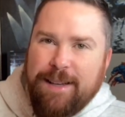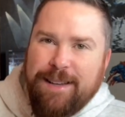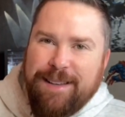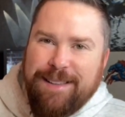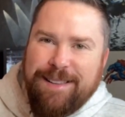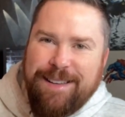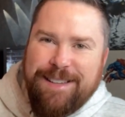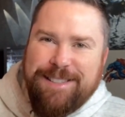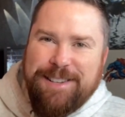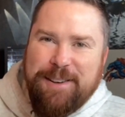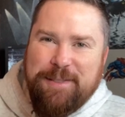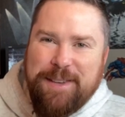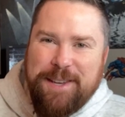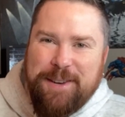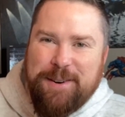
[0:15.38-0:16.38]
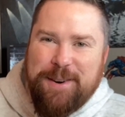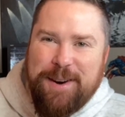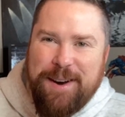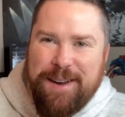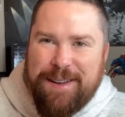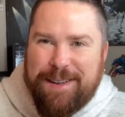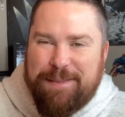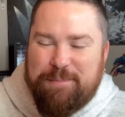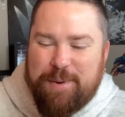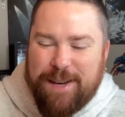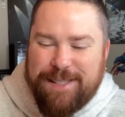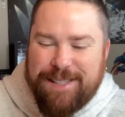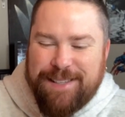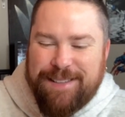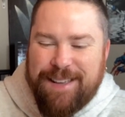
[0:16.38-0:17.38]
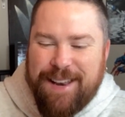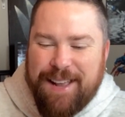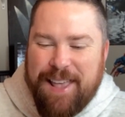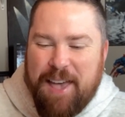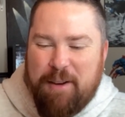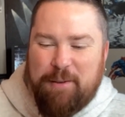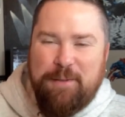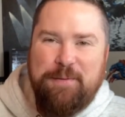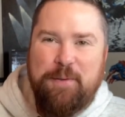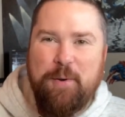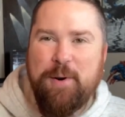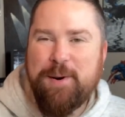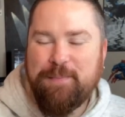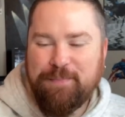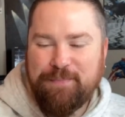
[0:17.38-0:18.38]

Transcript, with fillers: Let us know that you're present and accounted for.